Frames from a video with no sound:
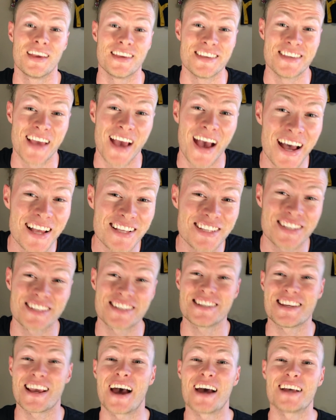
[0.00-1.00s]

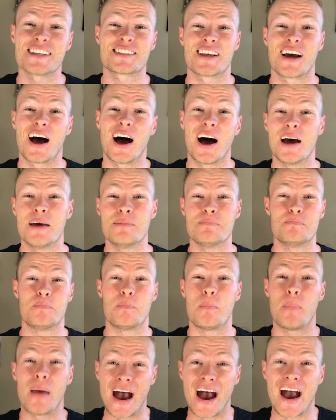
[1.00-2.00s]
Yes, yes, I'm
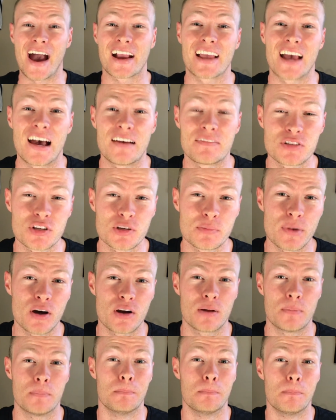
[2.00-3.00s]
back. After
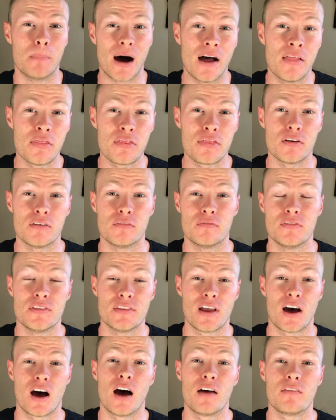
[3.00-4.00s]
about a month of
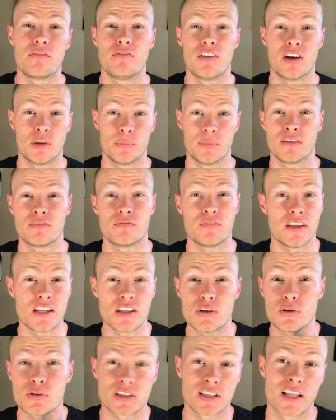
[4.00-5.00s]
not filming
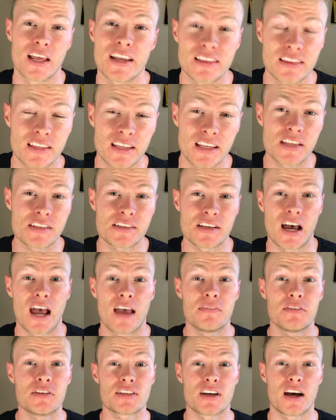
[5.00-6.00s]
videos like this,
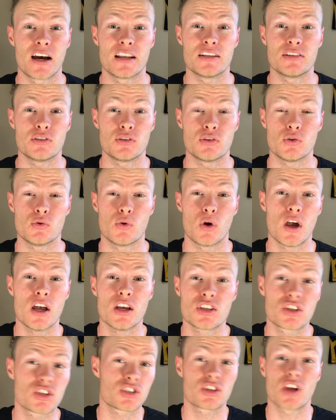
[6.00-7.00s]
I've decided to
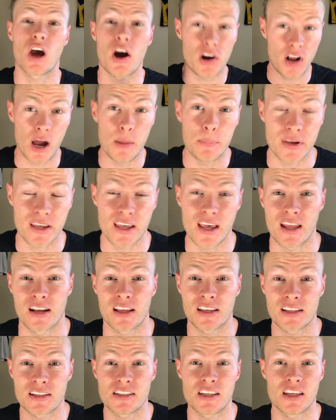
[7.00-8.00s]
start up again
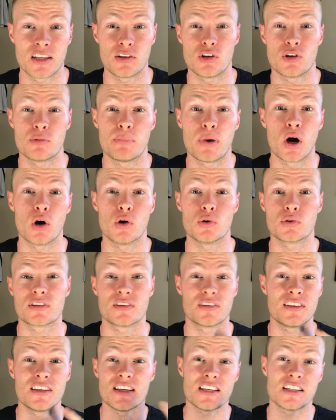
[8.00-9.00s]
and continue to
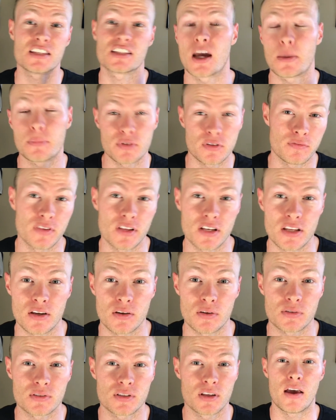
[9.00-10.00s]
post these types of
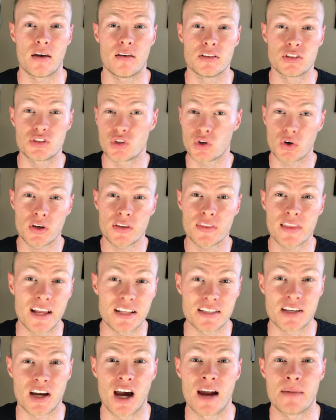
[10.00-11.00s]
videos. During
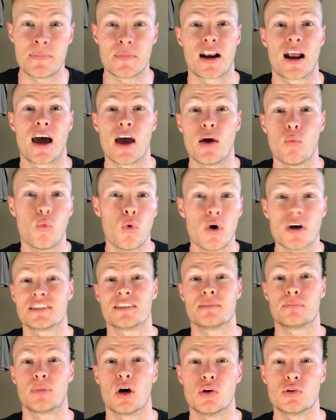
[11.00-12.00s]
that time that I
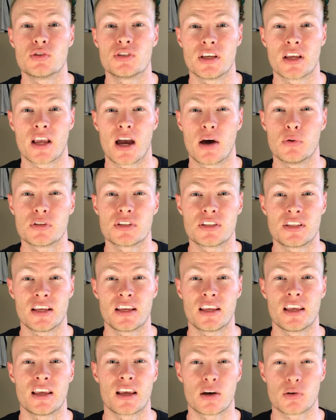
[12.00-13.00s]
wasn't posting, I was
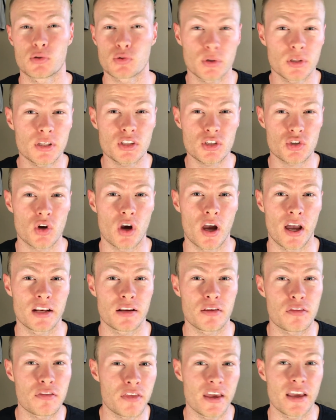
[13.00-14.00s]
thinking, I was really trying
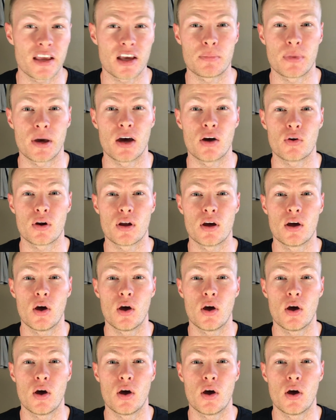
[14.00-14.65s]
to think about